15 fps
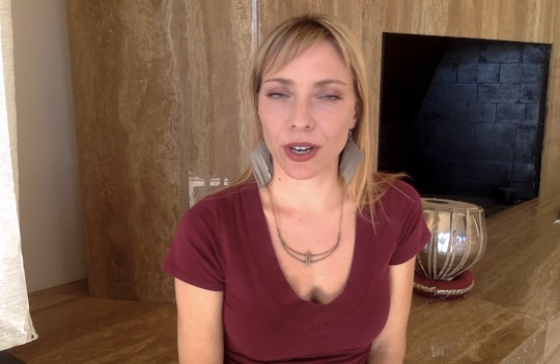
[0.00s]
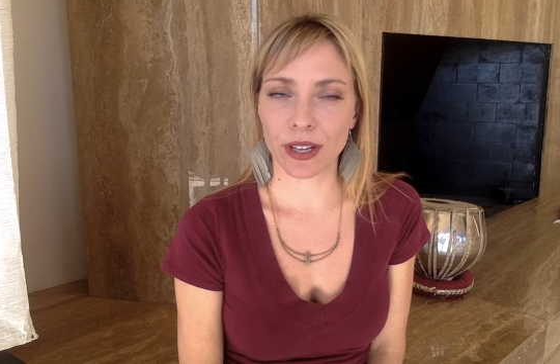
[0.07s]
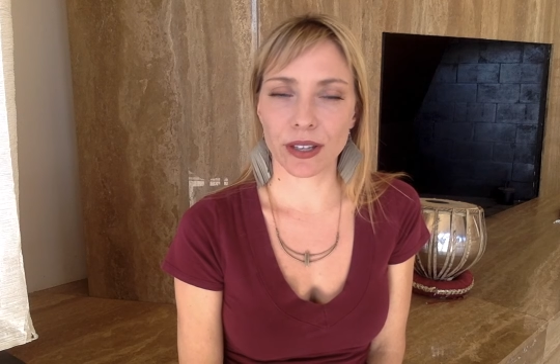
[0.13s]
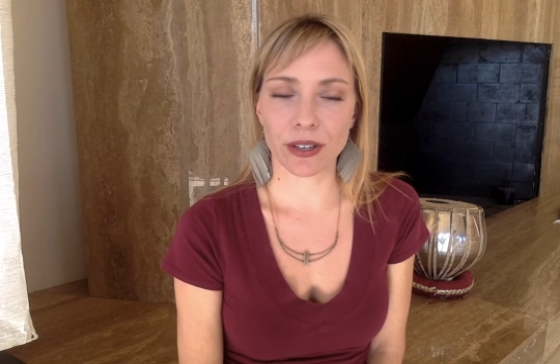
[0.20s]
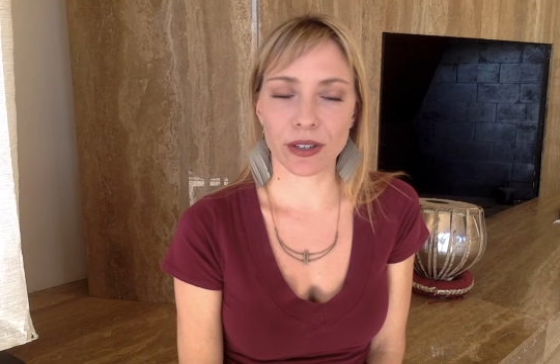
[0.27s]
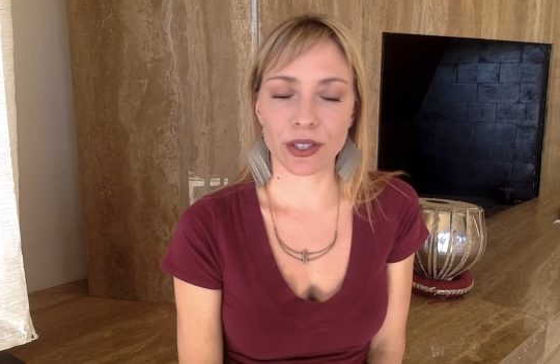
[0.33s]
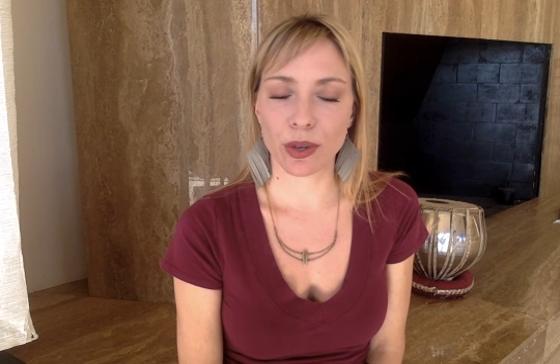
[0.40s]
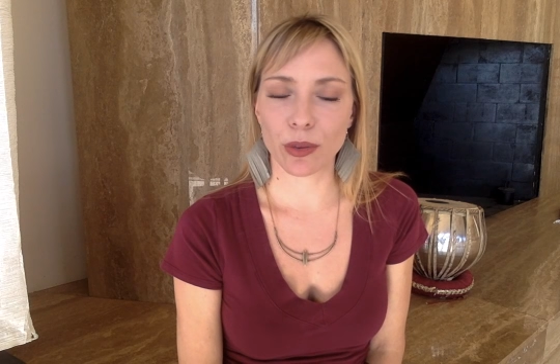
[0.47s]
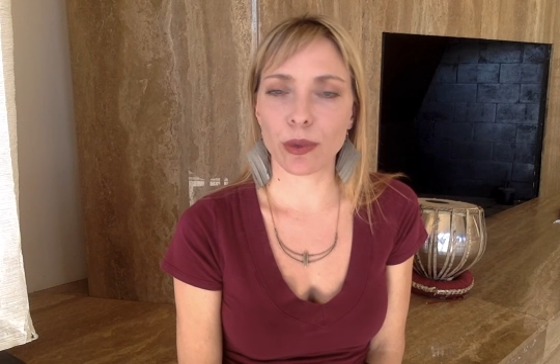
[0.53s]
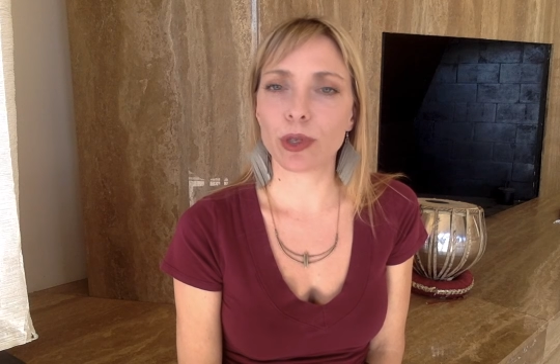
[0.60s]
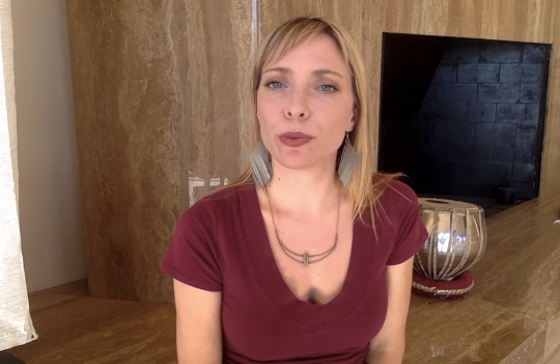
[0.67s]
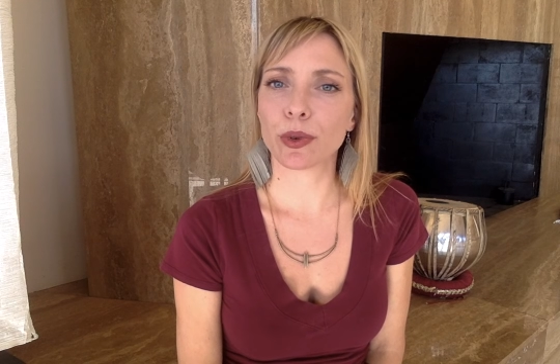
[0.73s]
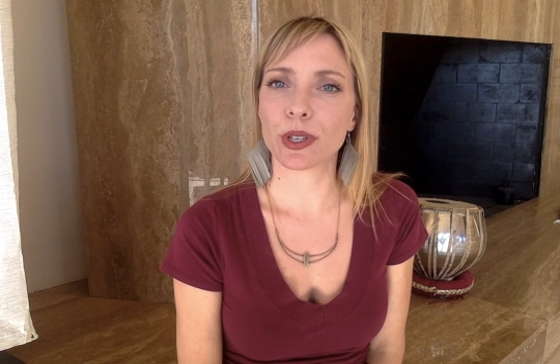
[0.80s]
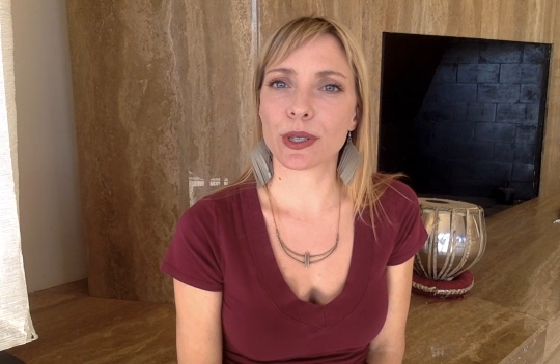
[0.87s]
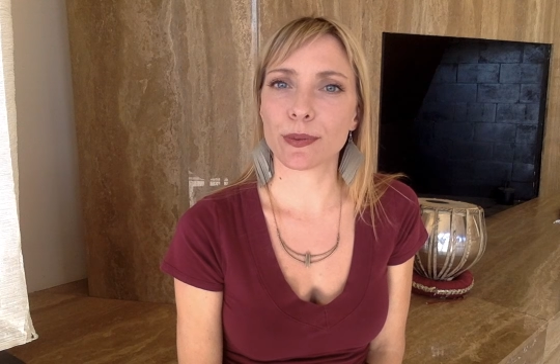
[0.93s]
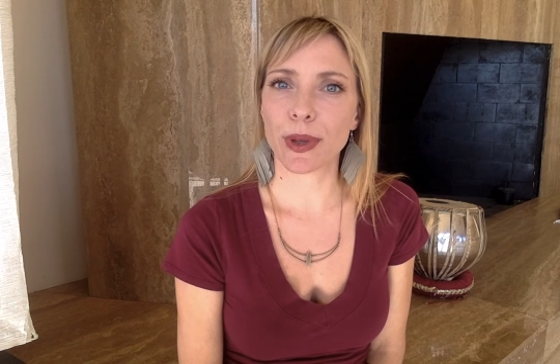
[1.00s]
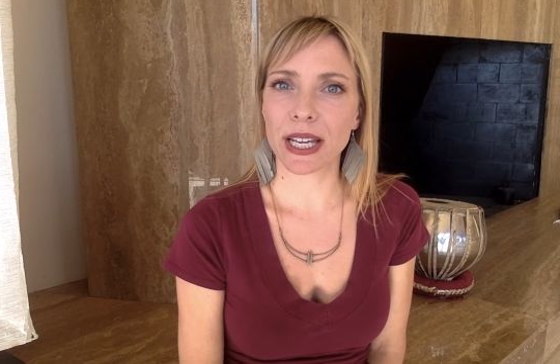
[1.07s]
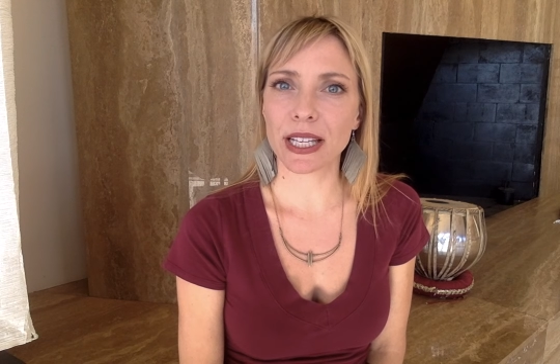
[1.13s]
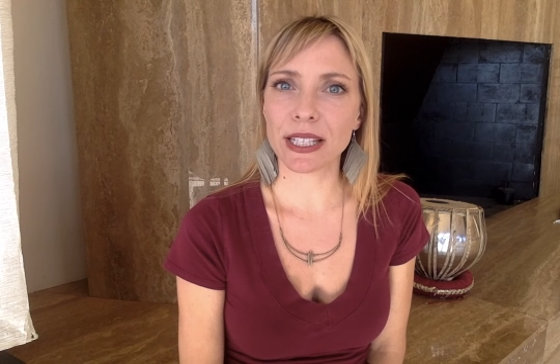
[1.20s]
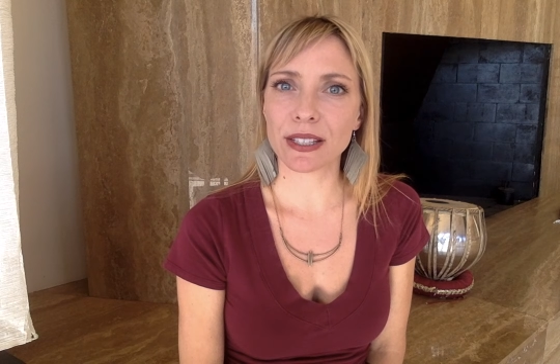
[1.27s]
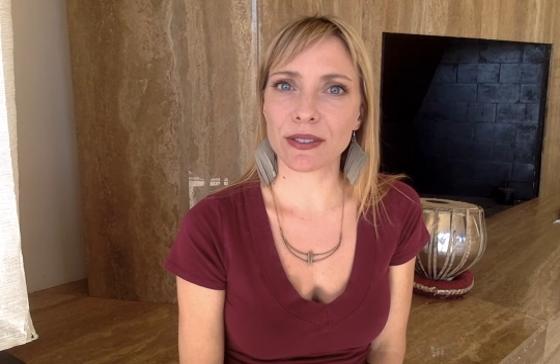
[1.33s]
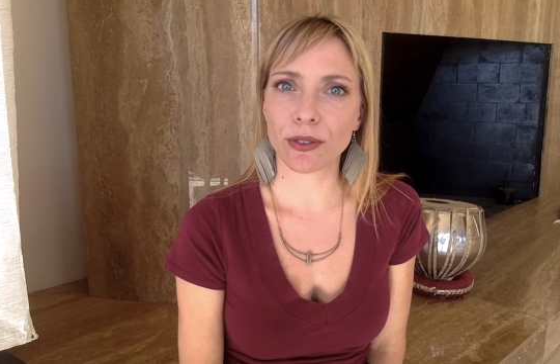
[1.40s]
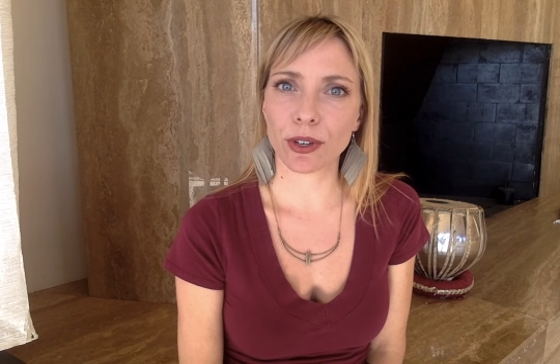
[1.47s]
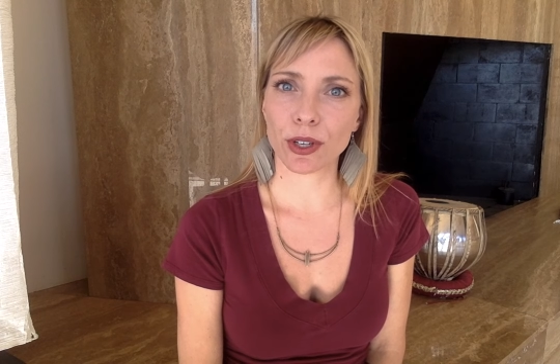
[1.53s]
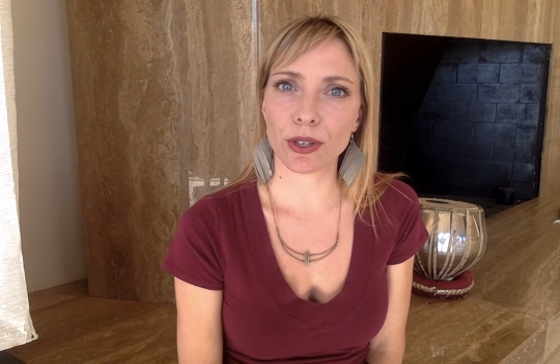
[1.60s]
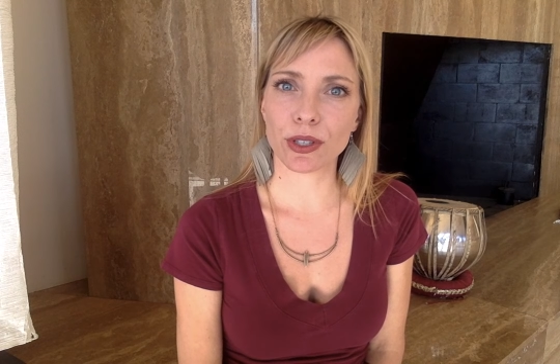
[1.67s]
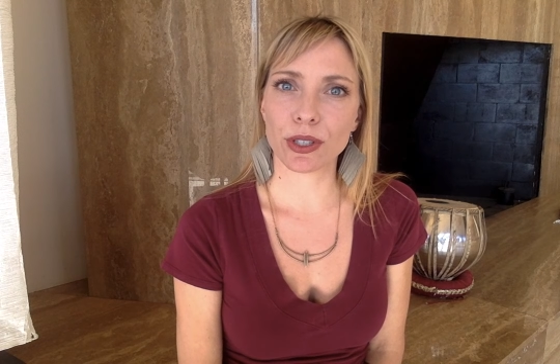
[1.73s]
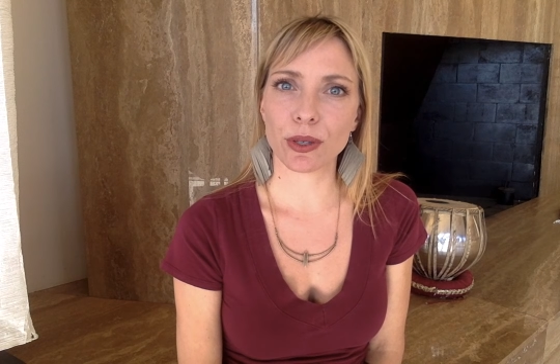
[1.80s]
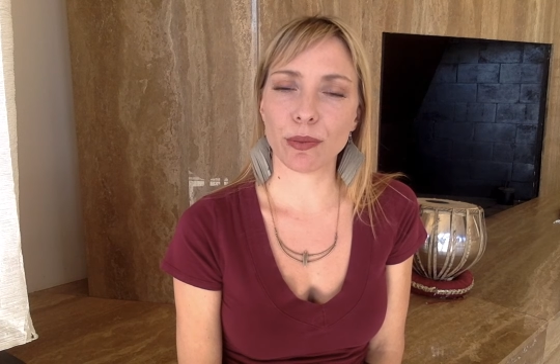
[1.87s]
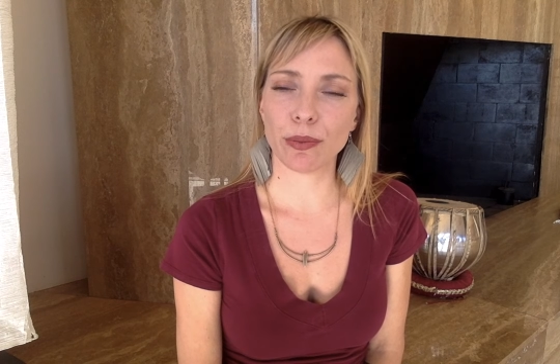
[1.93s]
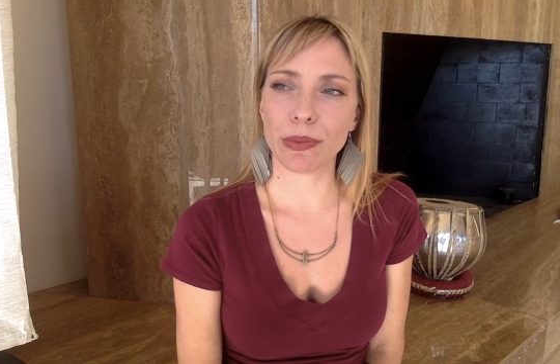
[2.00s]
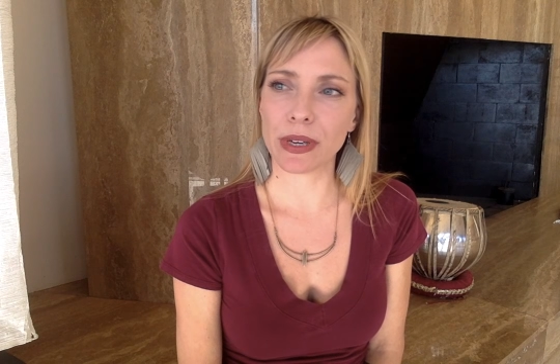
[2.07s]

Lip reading: and there's so much more space for you to